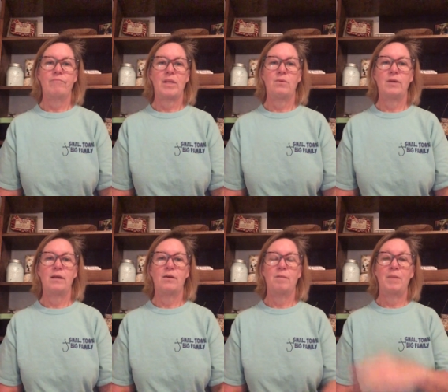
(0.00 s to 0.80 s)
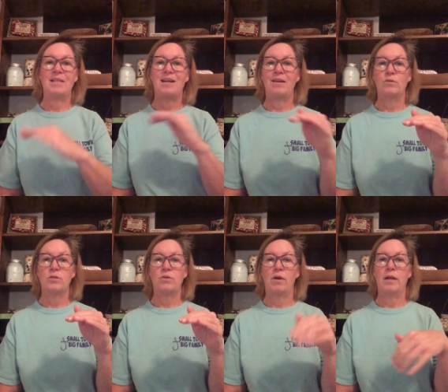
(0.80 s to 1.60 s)
what do you call it? My title
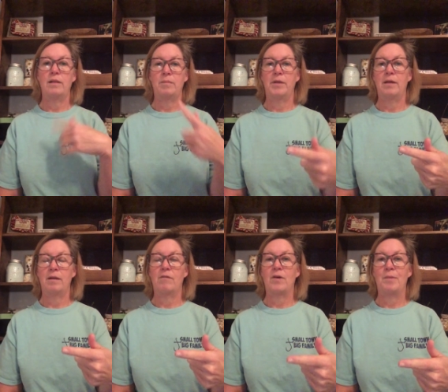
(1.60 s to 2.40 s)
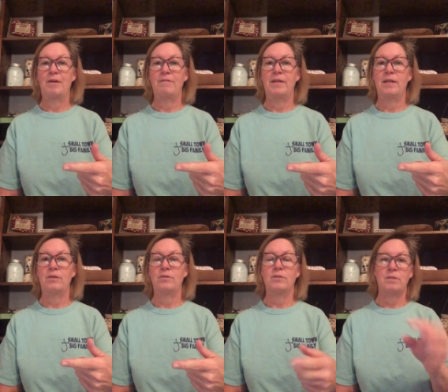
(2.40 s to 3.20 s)
screen at the beginning of all my
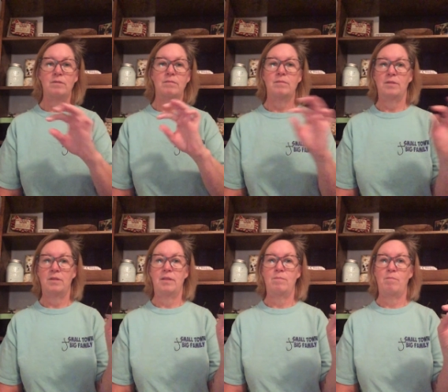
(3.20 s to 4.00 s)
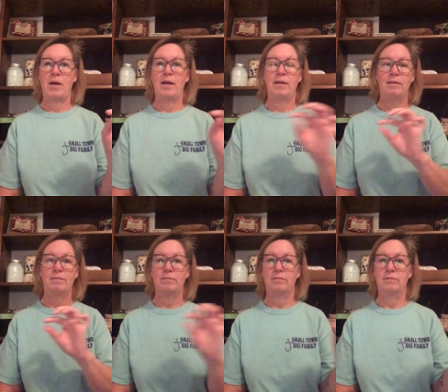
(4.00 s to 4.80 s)
videos. My
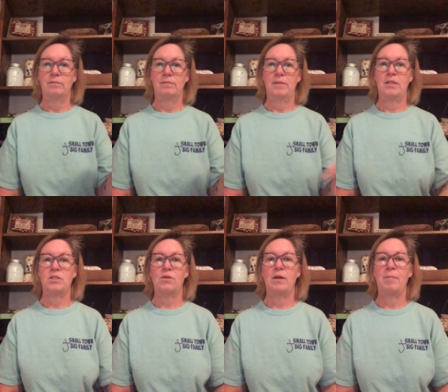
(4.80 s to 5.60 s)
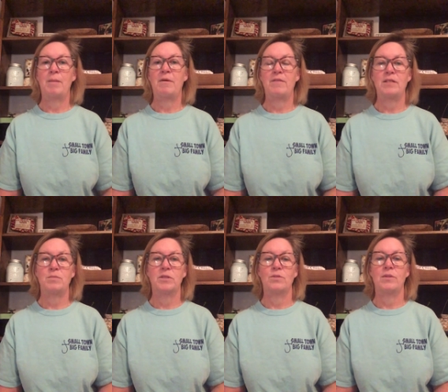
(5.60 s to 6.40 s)
Instagram and my
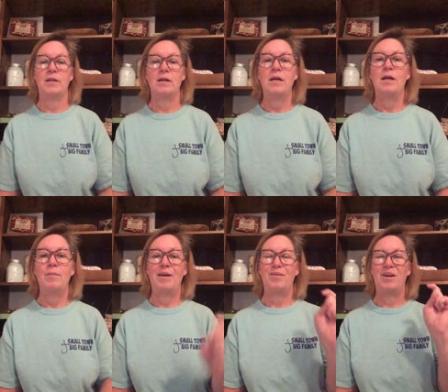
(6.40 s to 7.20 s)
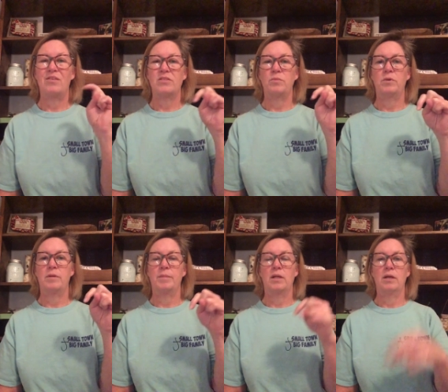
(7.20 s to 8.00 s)
Facebook is on there, but I'll also put
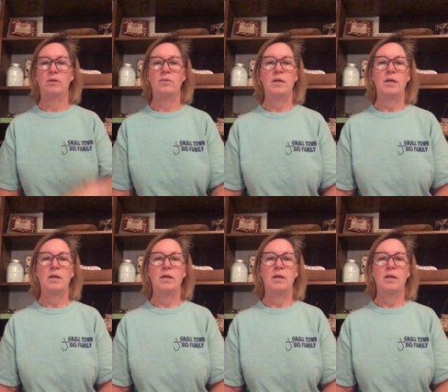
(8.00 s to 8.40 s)
it below.